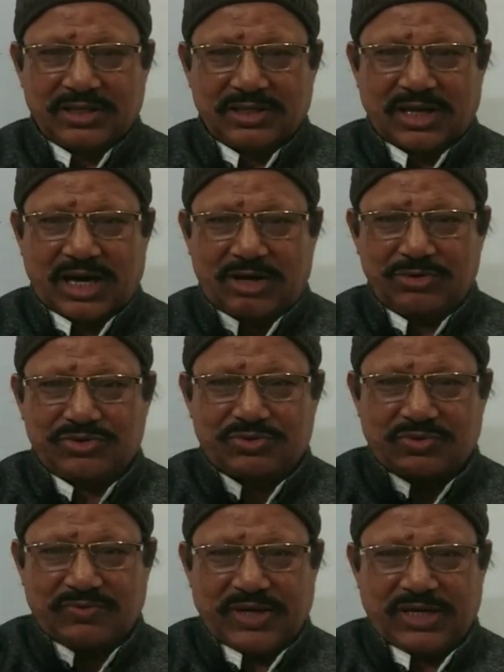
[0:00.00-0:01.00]
the house
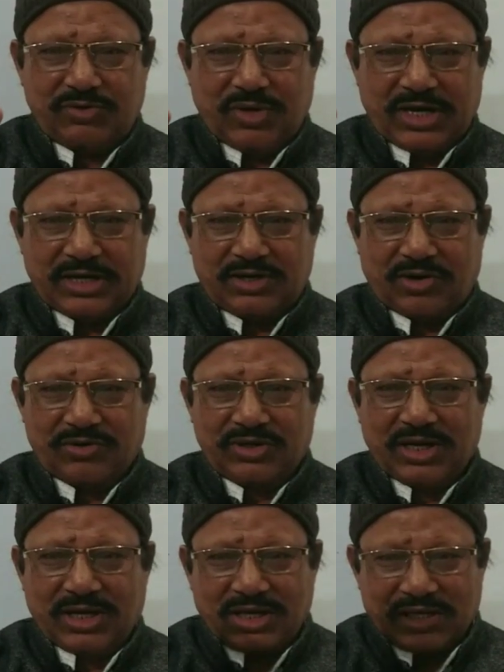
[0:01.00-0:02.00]
where you had
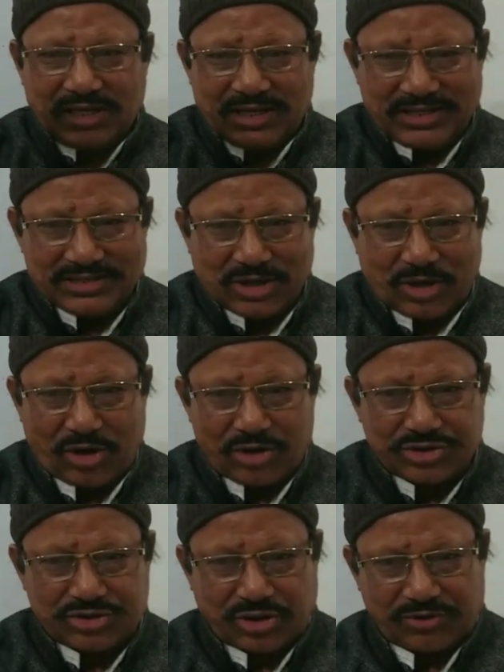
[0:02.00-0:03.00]
gone is
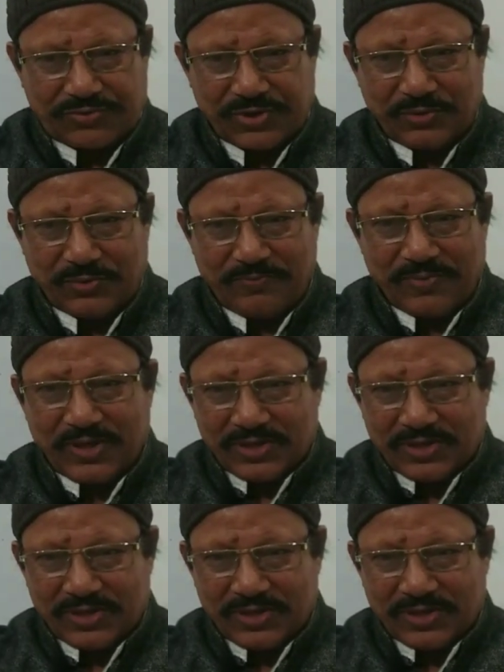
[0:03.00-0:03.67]
host of you.